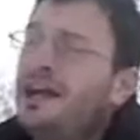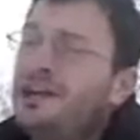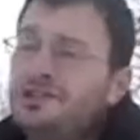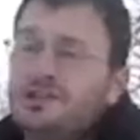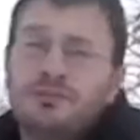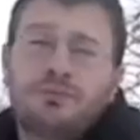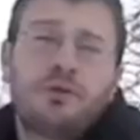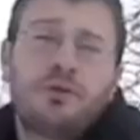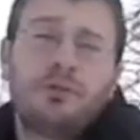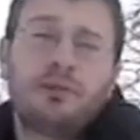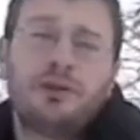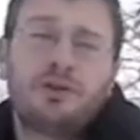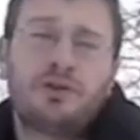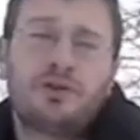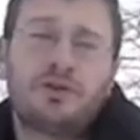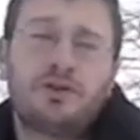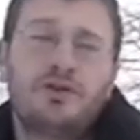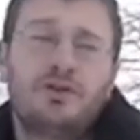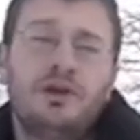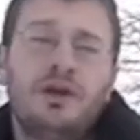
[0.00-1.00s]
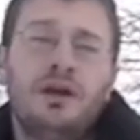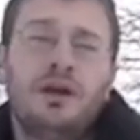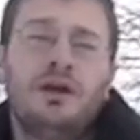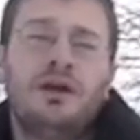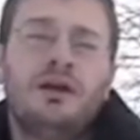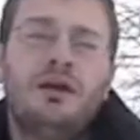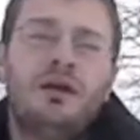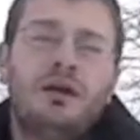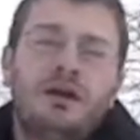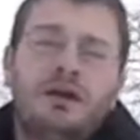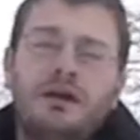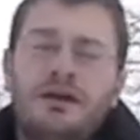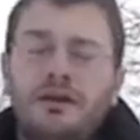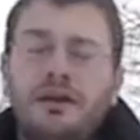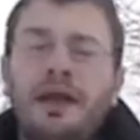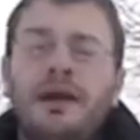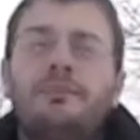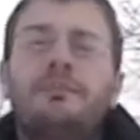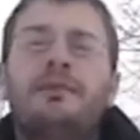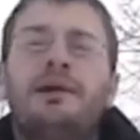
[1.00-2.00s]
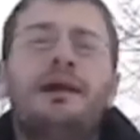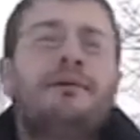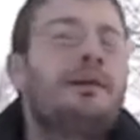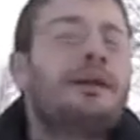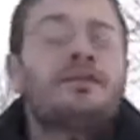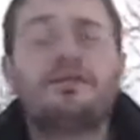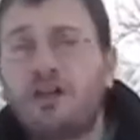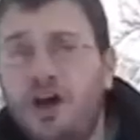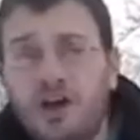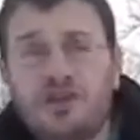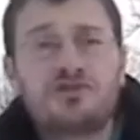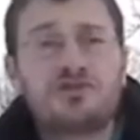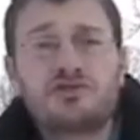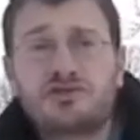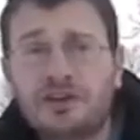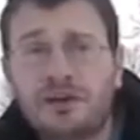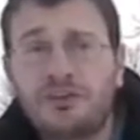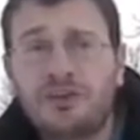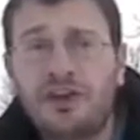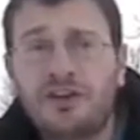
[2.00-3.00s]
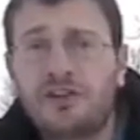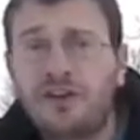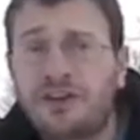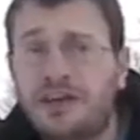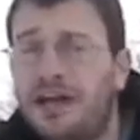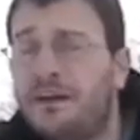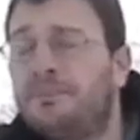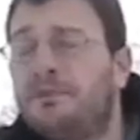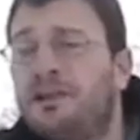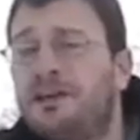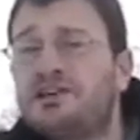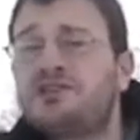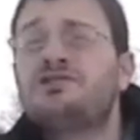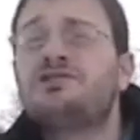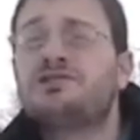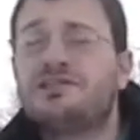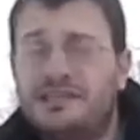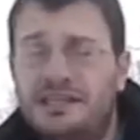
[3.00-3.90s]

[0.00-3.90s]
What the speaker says: and your Premier Cru. Okay, I might have lost you somewhere with all the appellations.